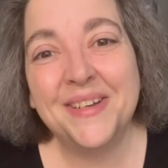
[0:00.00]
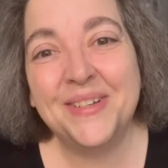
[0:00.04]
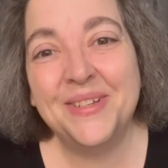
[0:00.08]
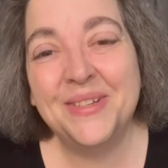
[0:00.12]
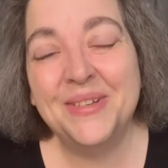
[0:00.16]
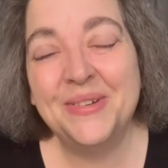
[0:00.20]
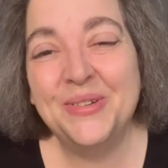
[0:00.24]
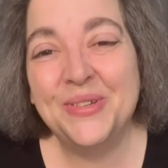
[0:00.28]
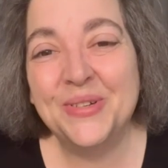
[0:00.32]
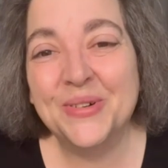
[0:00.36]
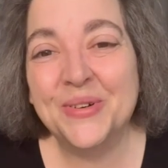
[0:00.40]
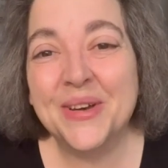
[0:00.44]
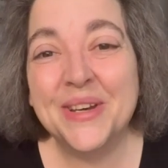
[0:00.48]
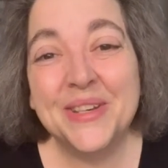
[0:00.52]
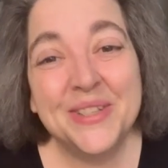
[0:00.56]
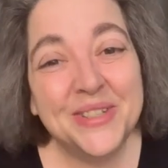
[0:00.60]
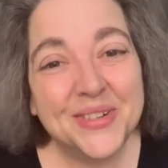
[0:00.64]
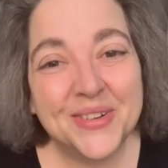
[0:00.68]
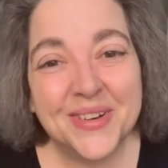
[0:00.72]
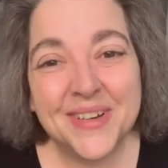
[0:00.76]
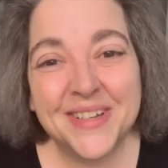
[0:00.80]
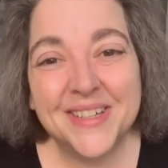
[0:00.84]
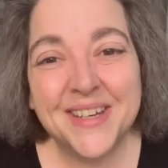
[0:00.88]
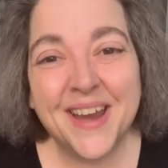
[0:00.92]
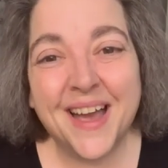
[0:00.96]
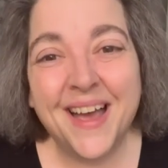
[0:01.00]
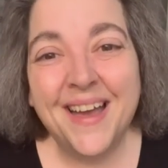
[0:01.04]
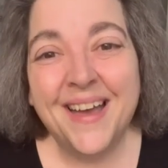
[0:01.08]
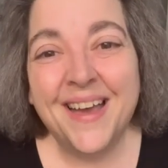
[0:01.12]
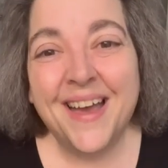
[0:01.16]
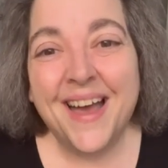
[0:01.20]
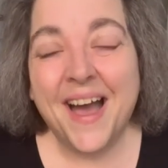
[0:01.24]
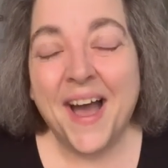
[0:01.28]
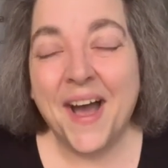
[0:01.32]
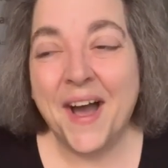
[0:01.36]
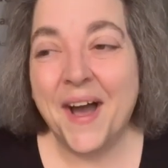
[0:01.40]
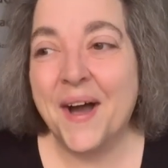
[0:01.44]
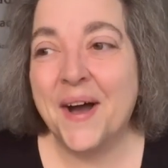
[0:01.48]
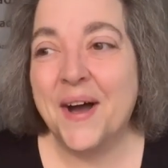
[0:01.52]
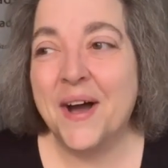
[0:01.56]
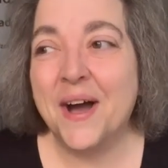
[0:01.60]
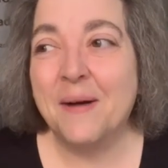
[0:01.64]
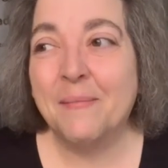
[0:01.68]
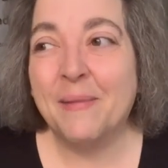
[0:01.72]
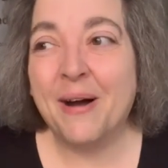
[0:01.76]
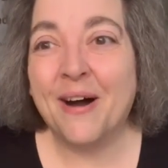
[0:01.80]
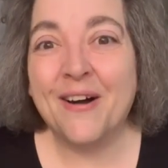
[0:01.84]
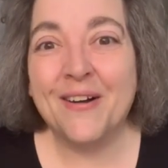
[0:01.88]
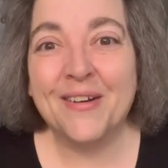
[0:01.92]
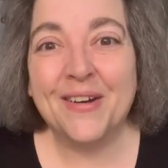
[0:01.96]
to join Trisha
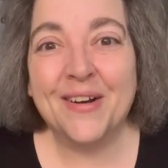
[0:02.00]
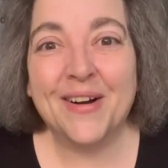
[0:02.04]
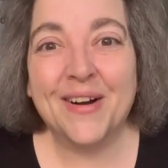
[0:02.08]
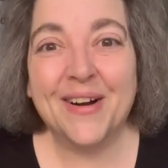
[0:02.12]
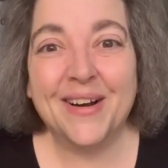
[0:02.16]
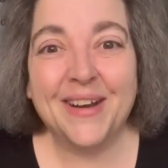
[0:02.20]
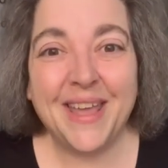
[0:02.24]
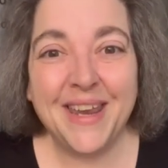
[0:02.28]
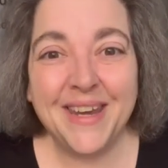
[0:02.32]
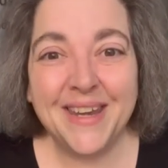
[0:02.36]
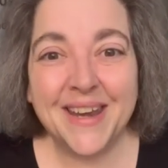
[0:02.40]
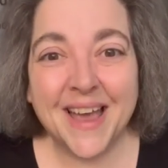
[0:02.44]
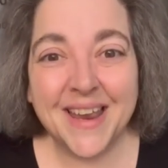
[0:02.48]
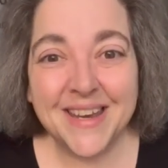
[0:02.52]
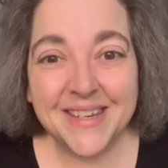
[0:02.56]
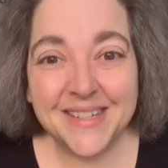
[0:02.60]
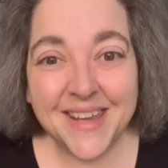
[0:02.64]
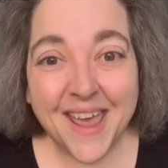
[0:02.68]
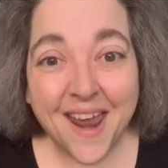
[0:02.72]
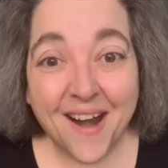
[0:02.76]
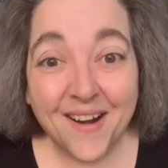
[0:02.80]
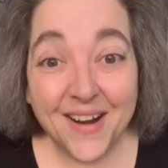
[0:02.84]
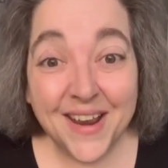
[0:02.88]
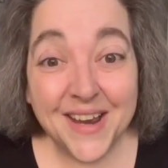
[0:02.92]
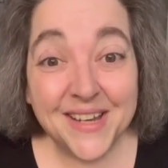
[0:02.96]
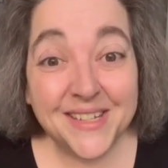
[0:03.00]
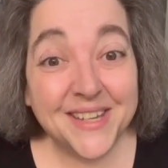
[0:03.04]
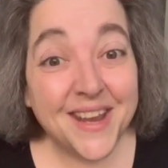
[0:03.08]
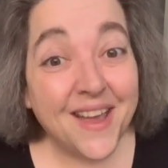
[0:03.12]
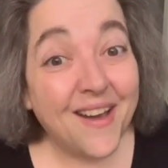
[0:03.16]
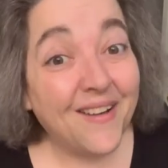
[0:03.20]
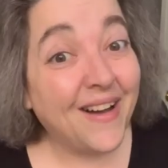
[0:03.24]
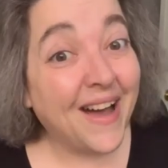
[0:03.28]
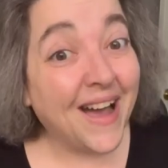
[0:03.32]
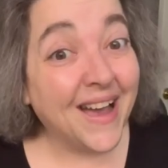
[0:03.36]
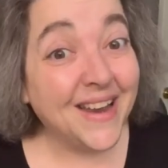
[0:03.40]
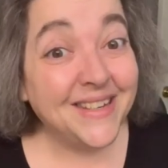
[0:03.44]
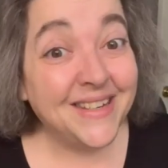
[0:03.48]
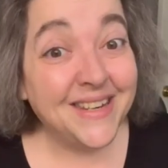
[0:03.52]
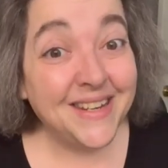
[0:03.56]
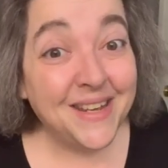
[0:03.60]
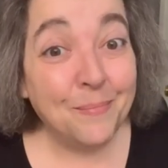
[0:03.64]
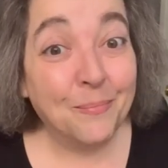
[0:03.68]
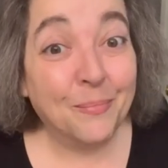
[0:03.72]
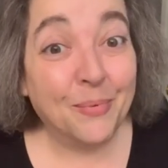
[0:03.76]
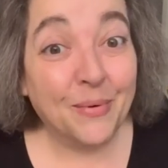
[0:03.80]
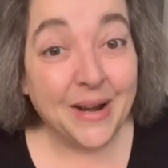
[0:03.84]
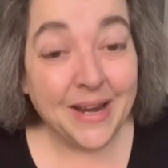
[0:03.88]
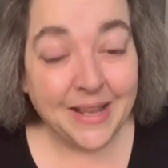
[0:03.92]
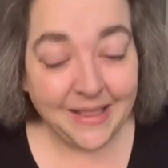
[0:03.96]
um, on her late night Saturday sale, I
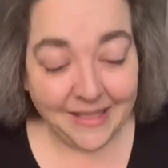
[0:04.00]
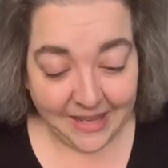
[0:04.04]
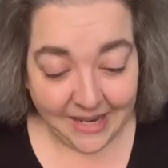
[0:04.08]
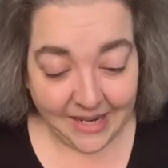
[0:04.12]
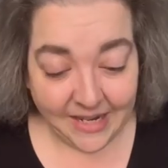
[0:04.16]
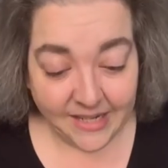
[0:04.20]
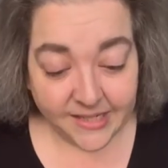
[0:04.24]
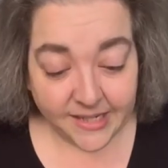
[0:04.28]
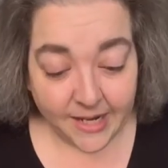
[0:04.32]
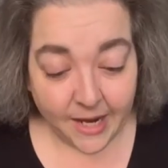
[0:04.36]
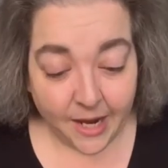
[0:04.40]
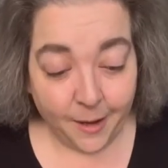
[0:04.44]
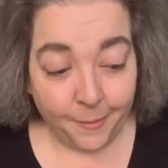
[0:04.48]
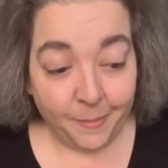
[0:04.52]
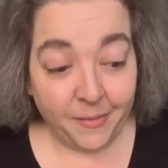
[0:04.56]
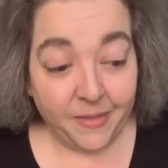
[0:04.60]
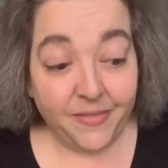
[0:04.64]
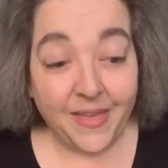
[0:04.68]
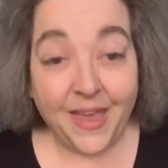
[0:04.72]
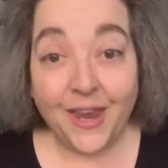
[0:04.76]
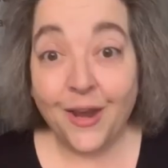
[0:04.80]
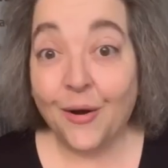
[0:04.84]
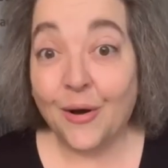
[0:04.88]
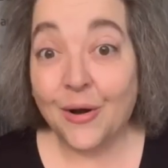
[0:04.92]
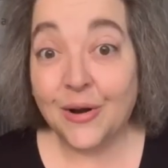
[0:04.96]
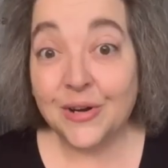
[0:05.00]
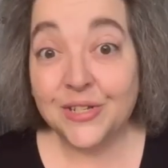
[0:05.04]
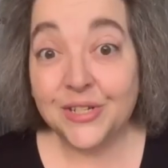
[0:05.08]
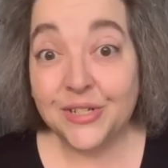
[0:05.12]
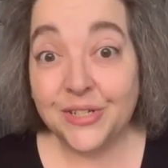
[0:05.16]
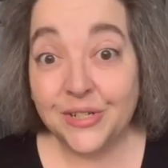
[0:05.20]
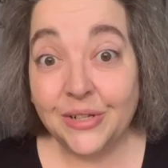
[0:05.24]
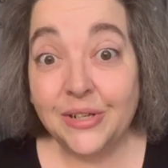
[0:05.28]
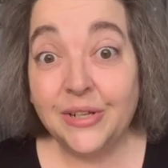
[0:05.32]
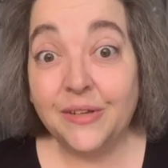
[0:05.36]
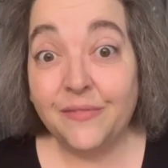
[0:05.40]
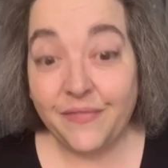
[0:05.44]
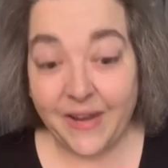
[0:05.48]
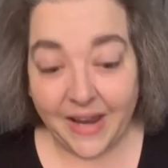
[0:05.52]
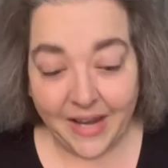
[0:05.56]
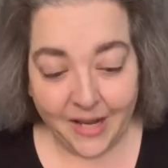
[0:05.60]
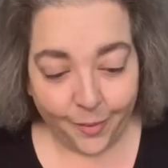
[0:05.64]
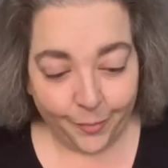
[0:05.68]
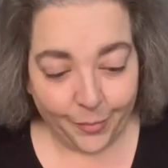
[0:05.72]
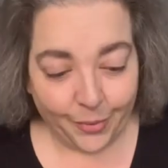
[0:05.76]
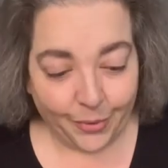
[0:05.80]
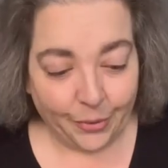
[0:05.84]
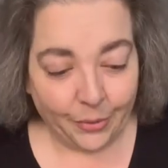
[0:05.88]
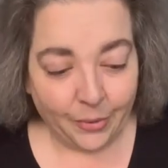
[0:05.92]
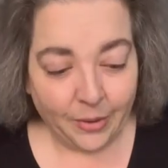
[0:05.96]
did bring these. Um, they are still
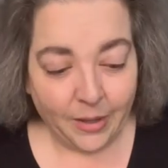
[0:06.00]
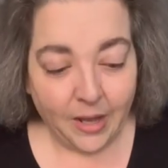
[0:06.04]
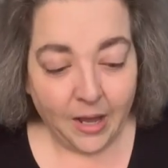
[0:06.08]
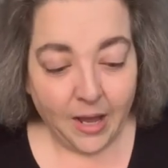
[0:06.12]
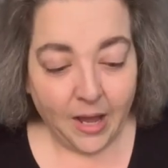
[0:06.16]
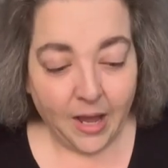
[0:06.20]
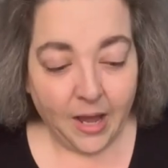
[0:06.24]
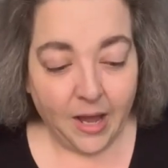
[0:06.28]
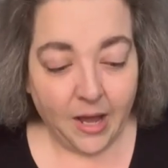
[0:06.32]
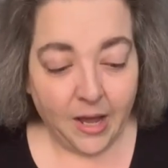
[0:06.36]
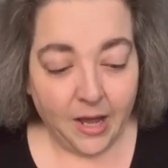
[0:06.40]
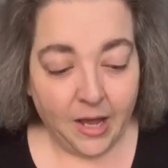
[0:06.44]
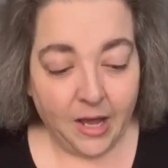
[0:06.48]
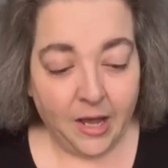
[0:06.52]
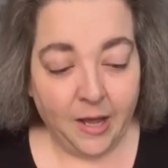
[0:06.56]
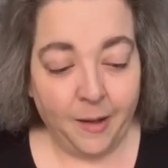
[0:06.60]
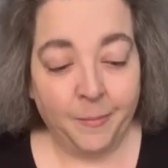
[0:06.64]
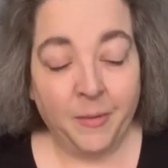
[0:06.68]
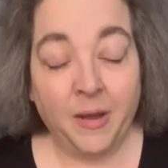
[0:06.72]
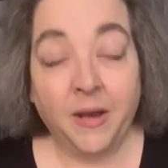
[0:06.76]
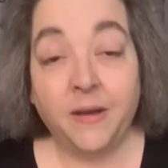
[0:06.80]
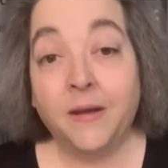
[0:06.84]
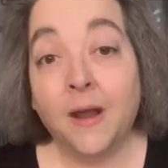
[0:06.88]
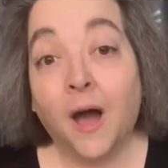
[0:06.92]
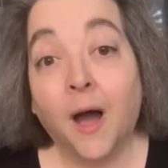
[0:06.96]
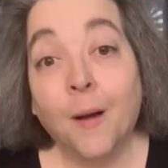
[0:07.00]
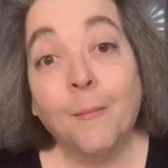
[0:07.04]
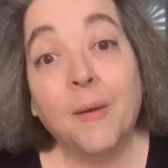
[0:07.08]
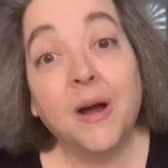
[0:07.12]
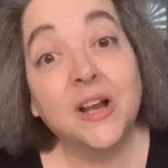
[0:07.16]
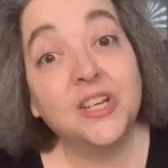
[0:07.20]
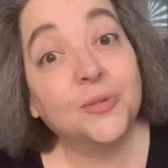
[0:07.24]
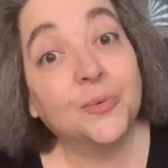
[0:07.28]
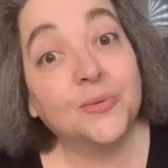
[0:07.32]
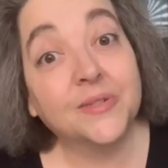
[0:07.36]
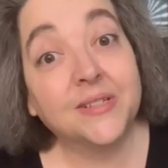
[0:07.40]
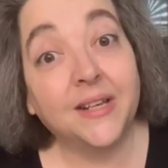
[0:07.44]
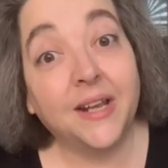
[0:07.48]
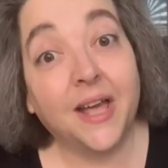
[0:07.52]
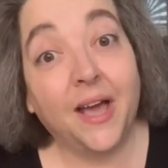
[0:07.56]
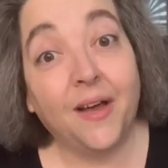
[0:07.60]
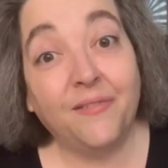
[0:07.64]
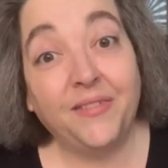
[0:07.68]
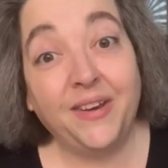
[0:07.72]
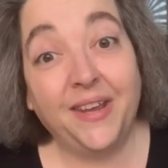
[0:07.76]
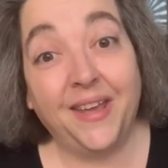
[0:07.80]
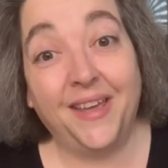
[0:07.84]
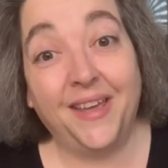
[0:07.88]
available. Um, not much was left